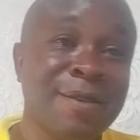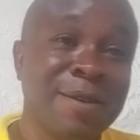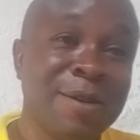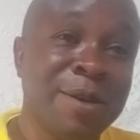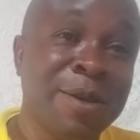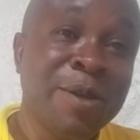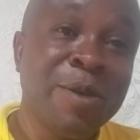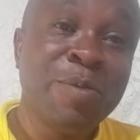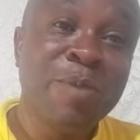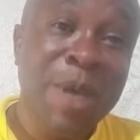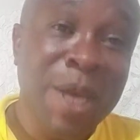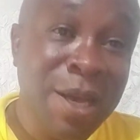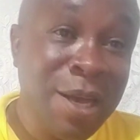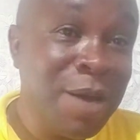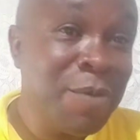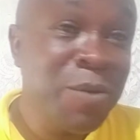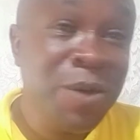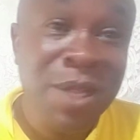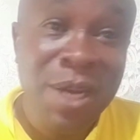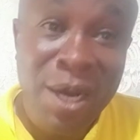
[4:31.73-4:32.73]
You may
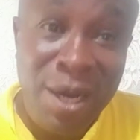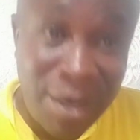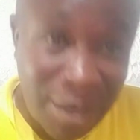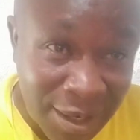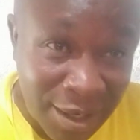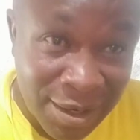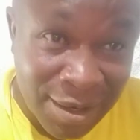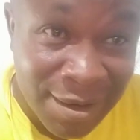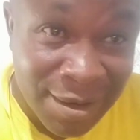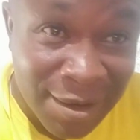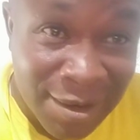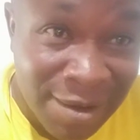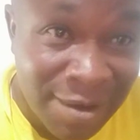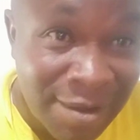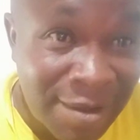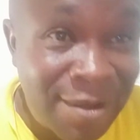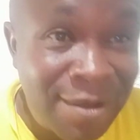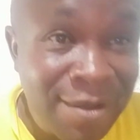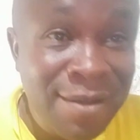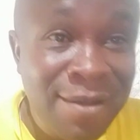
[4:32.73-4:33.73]
come with Raila.
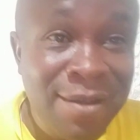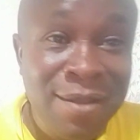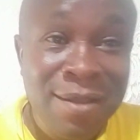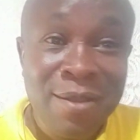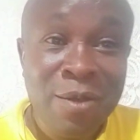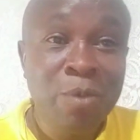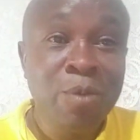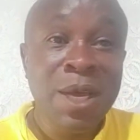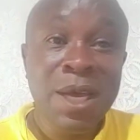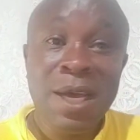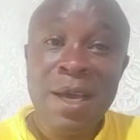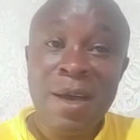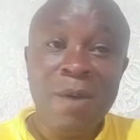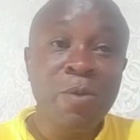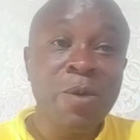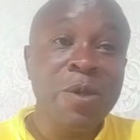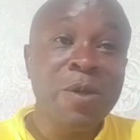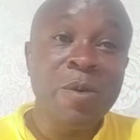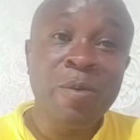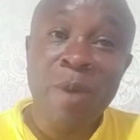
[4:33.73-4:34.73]
You may come
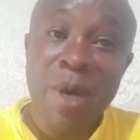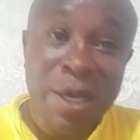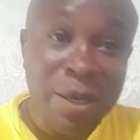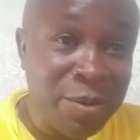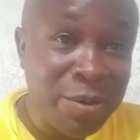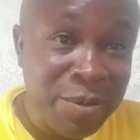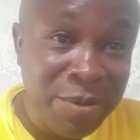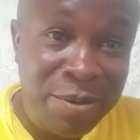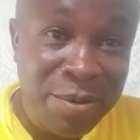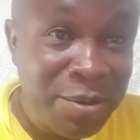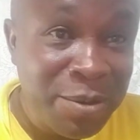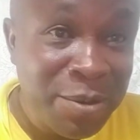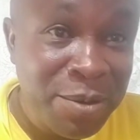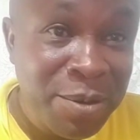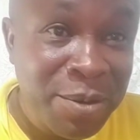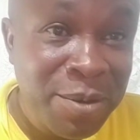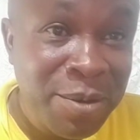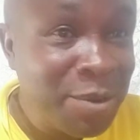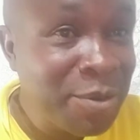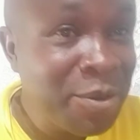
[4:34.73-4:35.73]
with Obado.
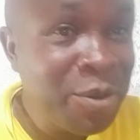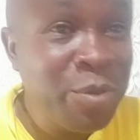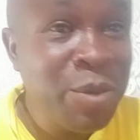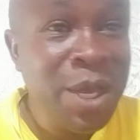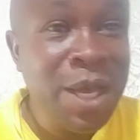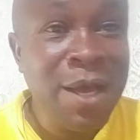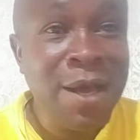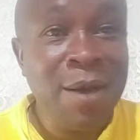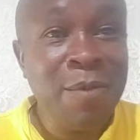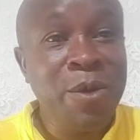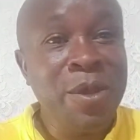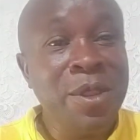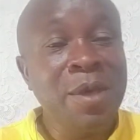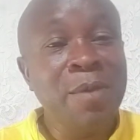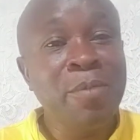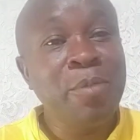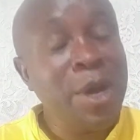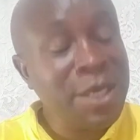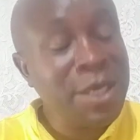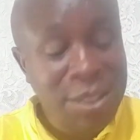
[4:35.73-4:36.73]
You may come with the
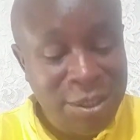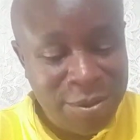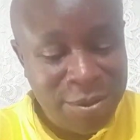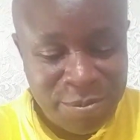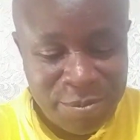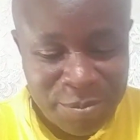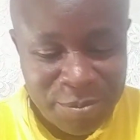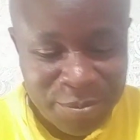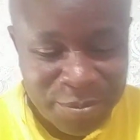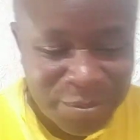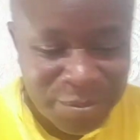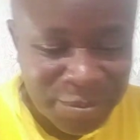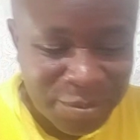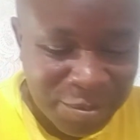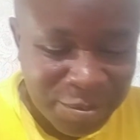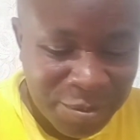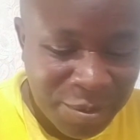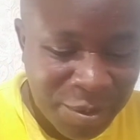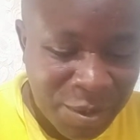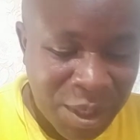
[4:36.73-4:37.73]
party.
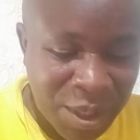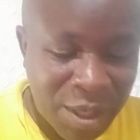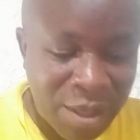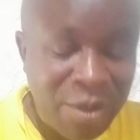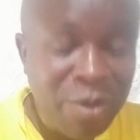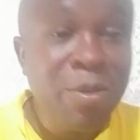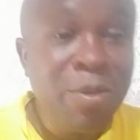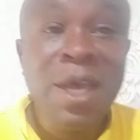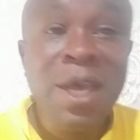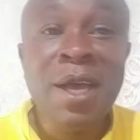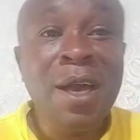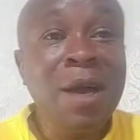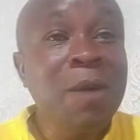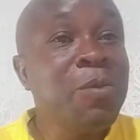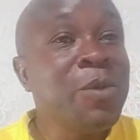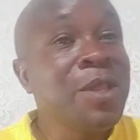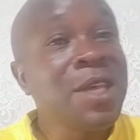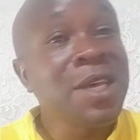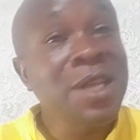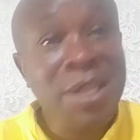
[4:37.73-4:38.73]
You may come
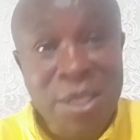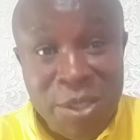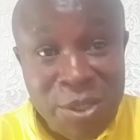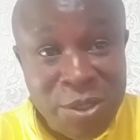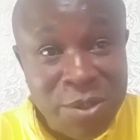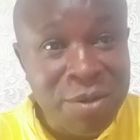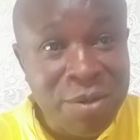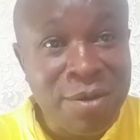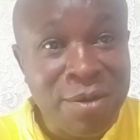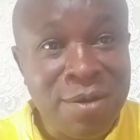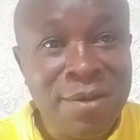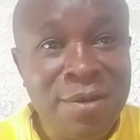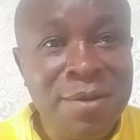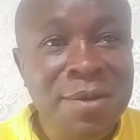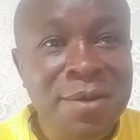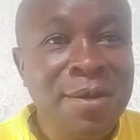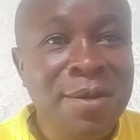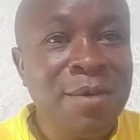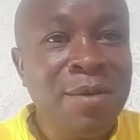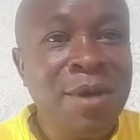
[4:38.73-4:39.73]
with the region.
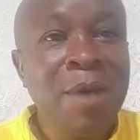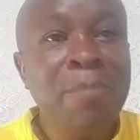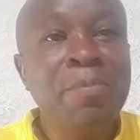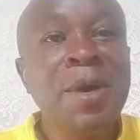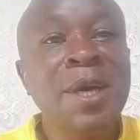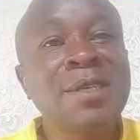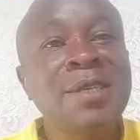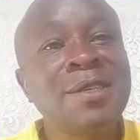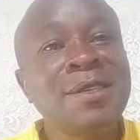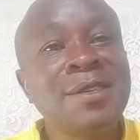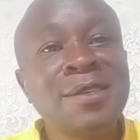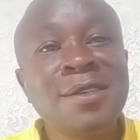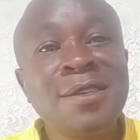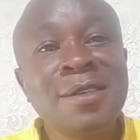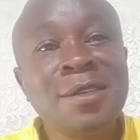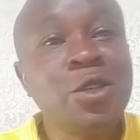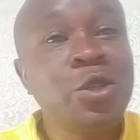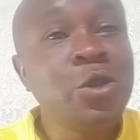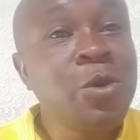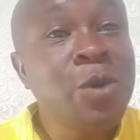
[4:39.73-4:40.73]
But
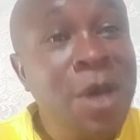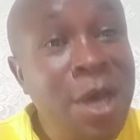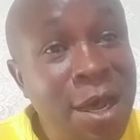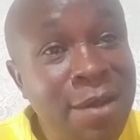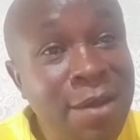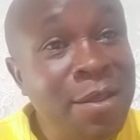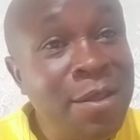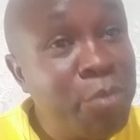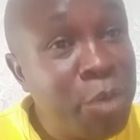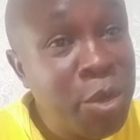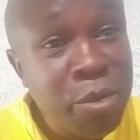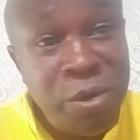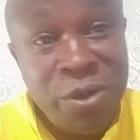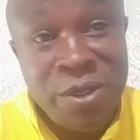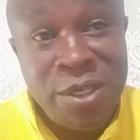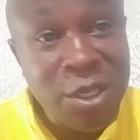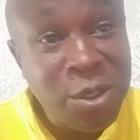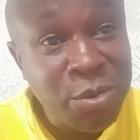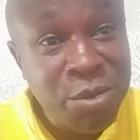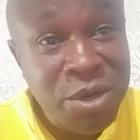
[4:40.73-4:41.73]
do you carry the
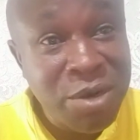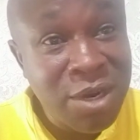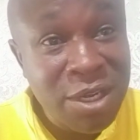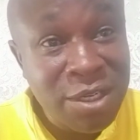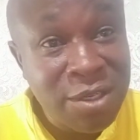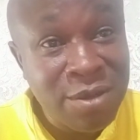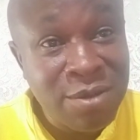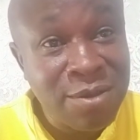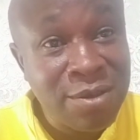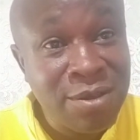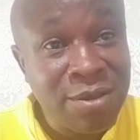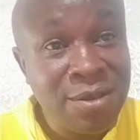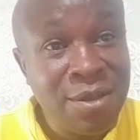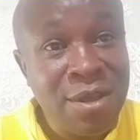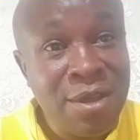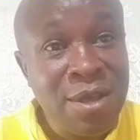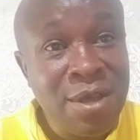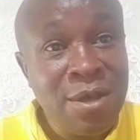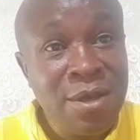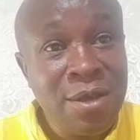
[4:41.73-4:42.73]
people's aspirations?
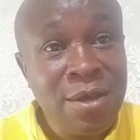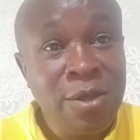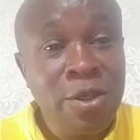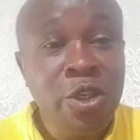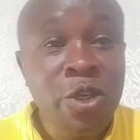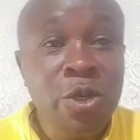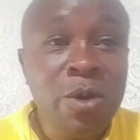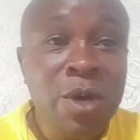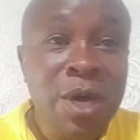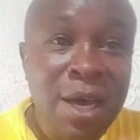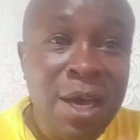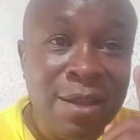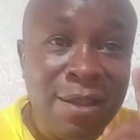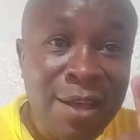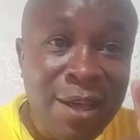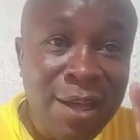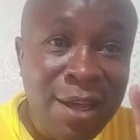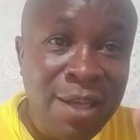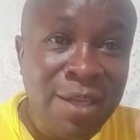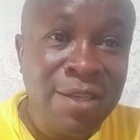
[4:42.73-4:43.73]
Do you carry
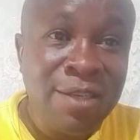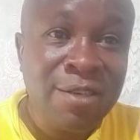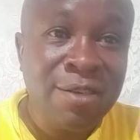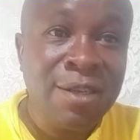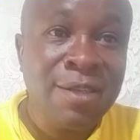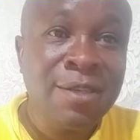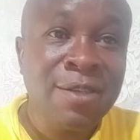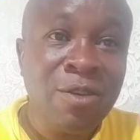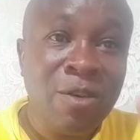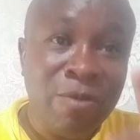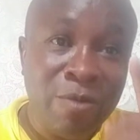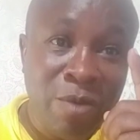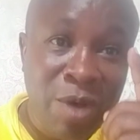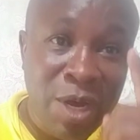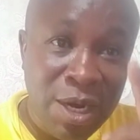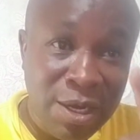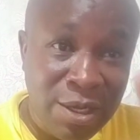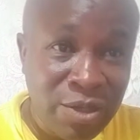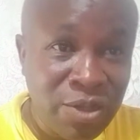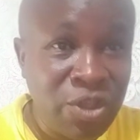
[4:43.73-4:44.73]
the interest of
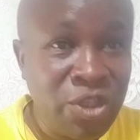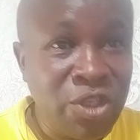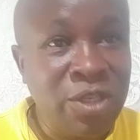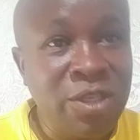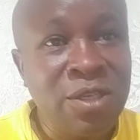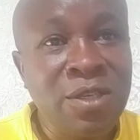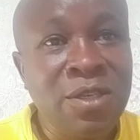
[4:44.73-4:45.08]
Wananchi?